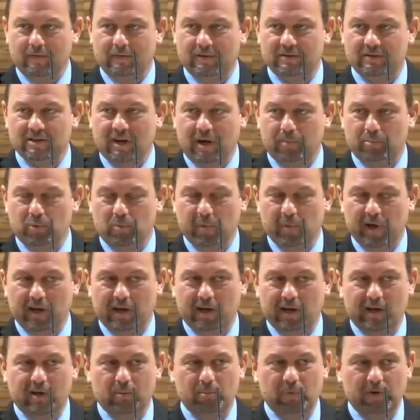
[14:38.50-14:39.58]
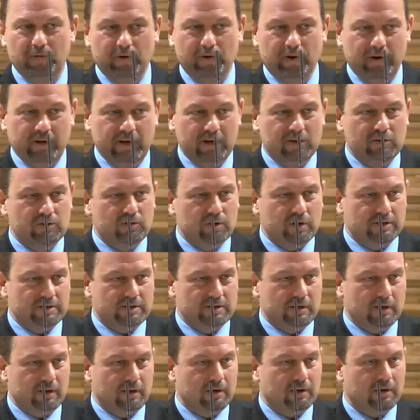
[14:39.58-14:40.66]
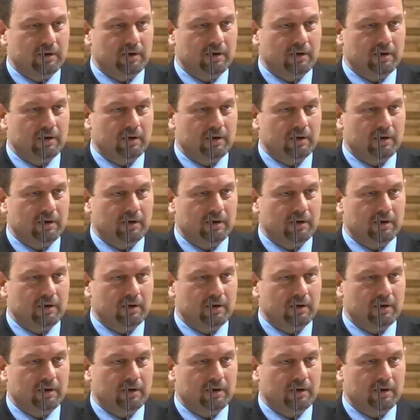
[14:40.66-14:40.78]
Disciple making can be very interesting.